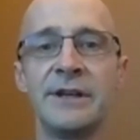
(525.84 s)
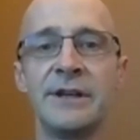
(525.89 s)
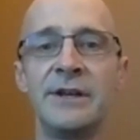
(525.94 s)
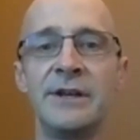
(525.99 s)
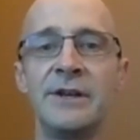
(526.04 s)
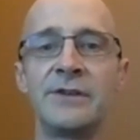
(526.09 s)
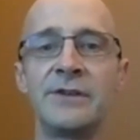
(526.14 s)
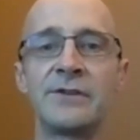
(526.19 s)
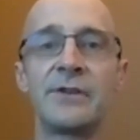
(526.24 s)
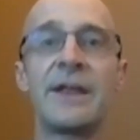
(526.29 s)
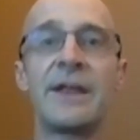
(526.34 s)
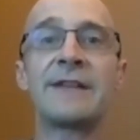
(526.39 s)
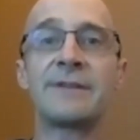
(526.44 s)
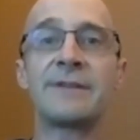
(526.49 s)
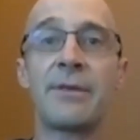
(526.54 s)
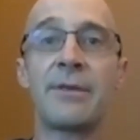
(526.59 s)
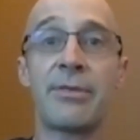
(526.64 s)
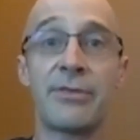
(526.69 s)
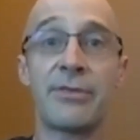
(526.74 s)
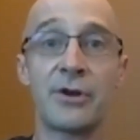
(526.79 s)
So that's
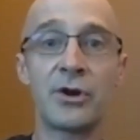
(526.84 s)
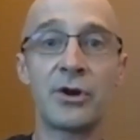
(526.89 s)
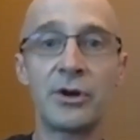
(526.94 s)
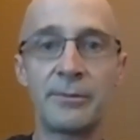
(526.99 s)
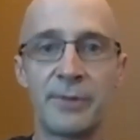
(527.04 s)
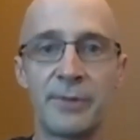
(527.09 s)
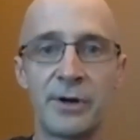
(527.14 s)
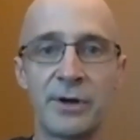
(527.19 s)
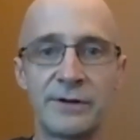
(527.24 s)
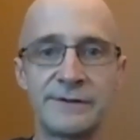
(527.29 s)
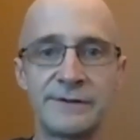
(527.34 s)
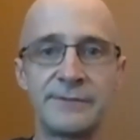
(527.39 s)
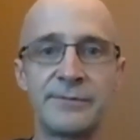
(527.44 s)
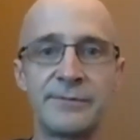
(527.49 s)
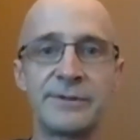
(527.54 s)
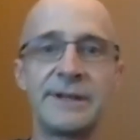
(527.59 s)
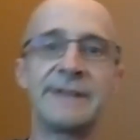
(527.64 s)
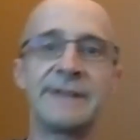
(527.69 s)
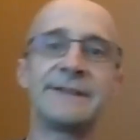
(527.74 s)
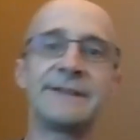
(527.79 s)
a third person.
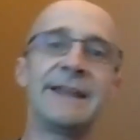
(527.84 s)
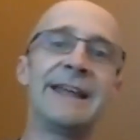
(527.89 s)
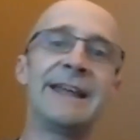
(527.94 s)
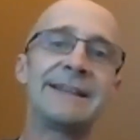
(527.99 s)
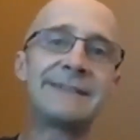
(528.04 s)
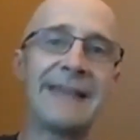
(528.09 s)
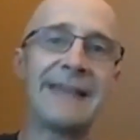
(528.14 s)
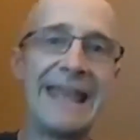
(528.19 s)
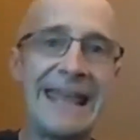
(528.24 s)
It's